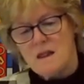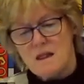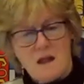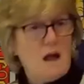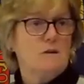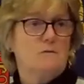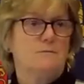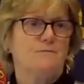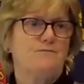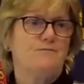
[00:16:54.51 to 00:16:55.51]
So,
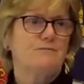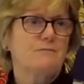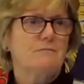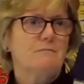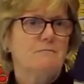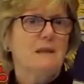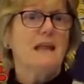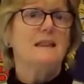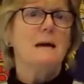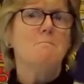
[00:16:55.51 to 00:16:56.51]

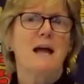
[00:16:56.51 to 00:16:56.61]
they're